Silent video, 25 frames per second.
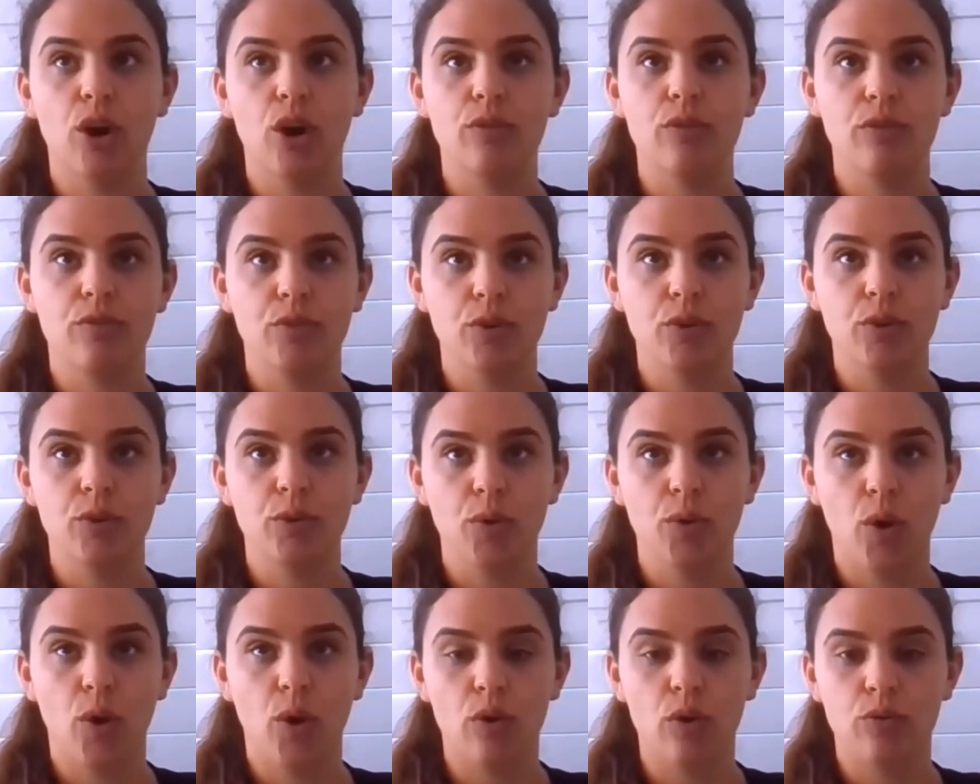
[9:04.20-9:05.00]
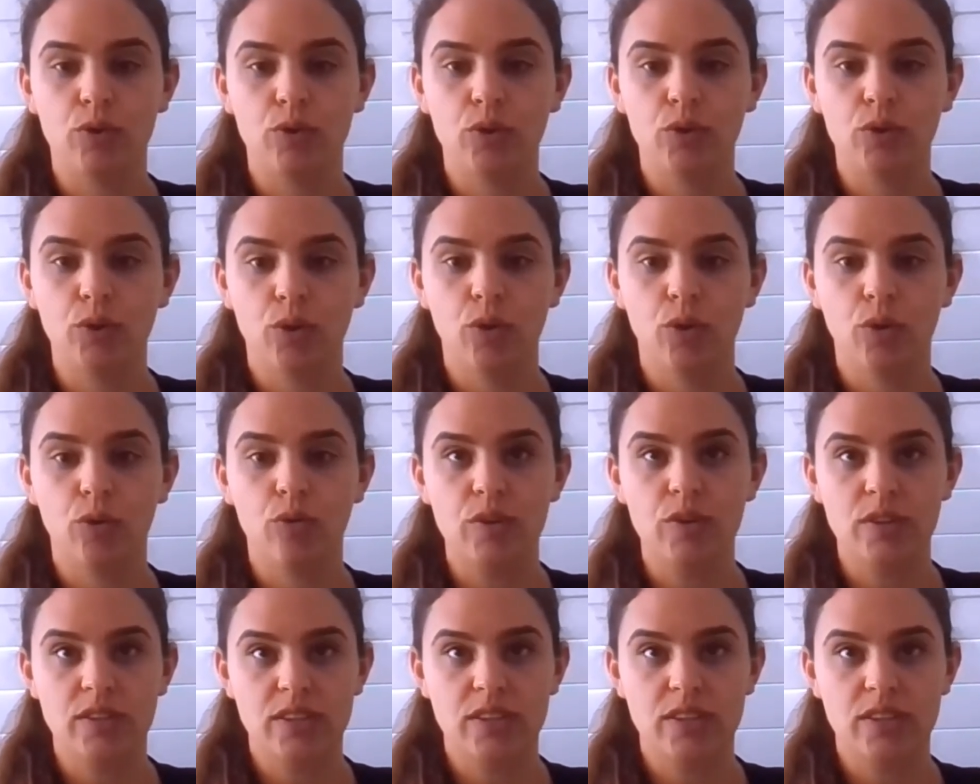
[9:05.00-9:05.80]
overview of
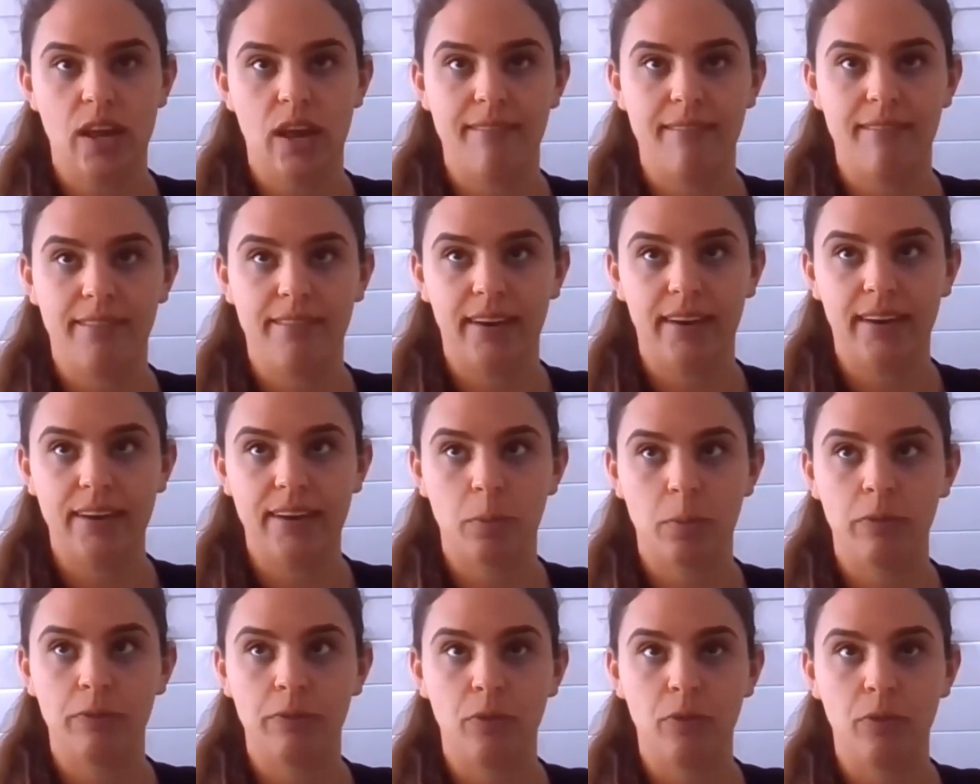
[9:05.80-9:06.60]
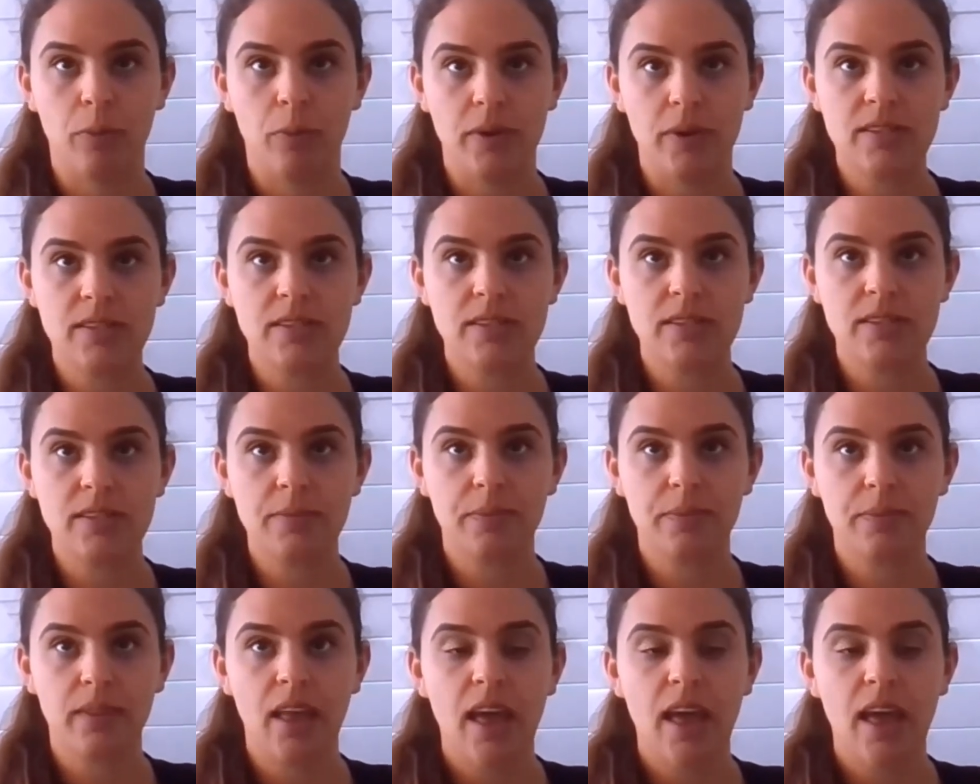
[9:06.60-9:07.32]
your visit and financial performance.